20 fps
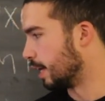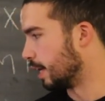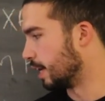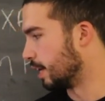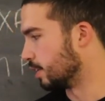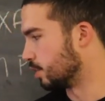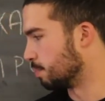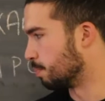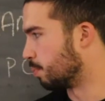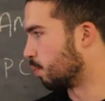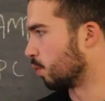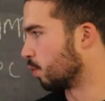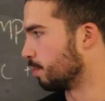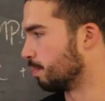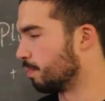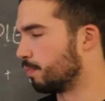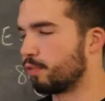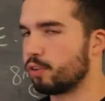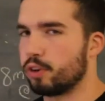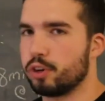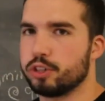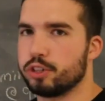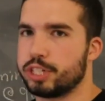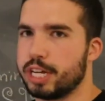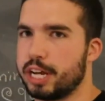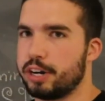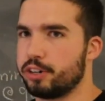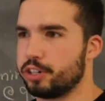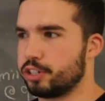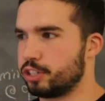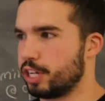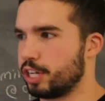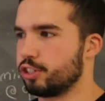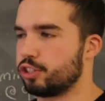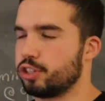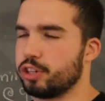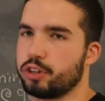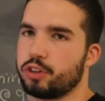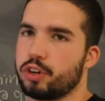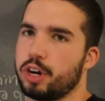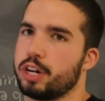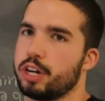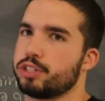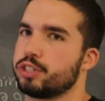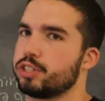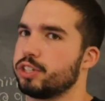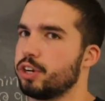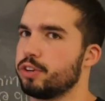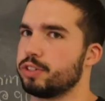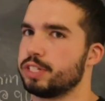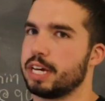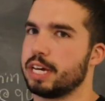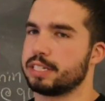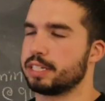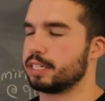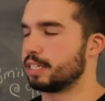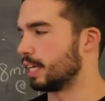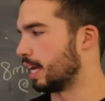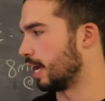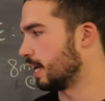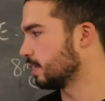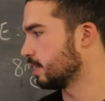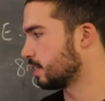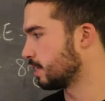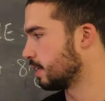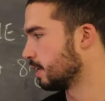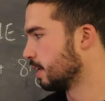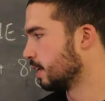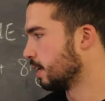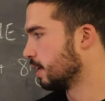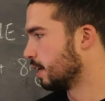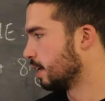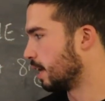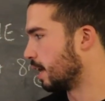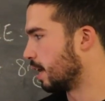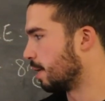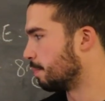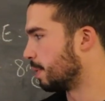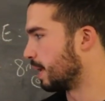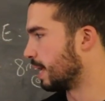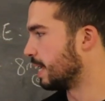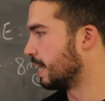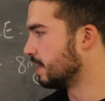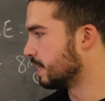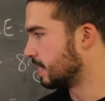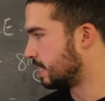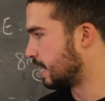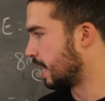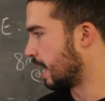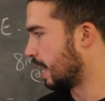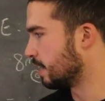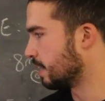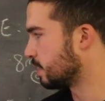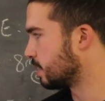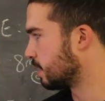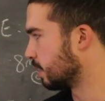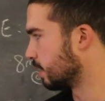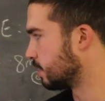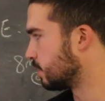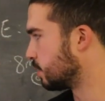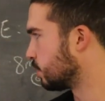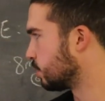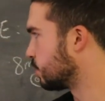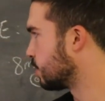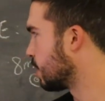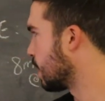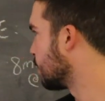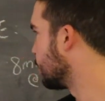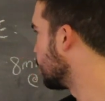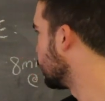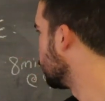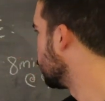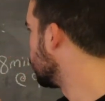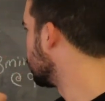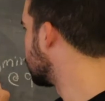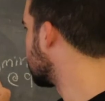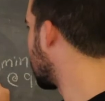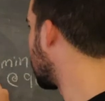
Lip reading: is important for standardization across test to test. But in the test, let's just say they do this